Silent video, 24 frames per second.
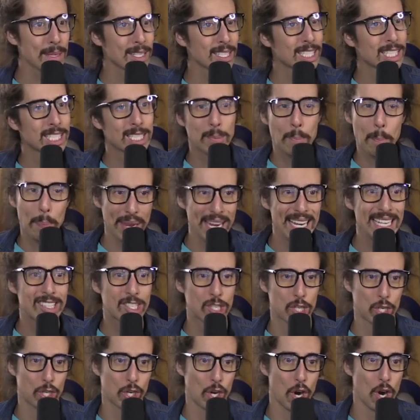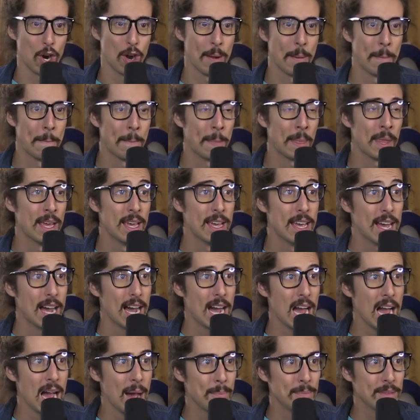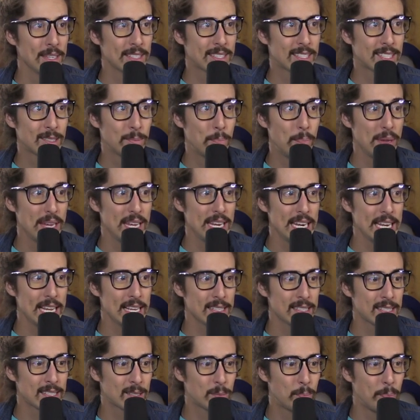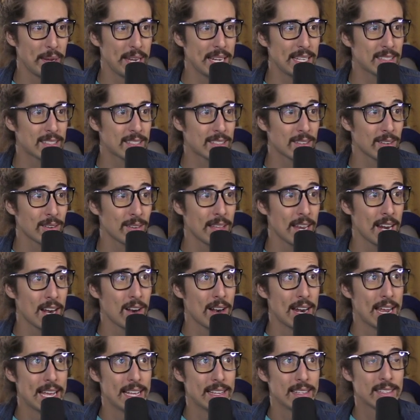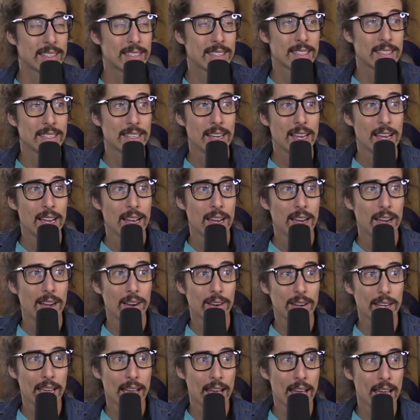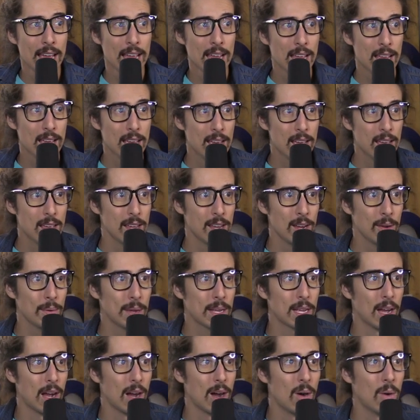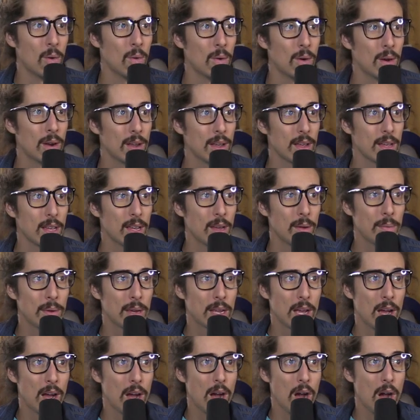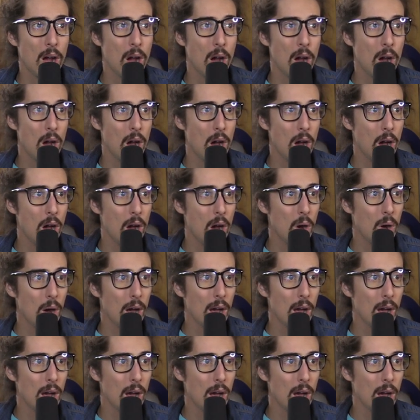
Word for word: a speedster. I'm the speediest speedster there is. Okay, here we go. Here we go.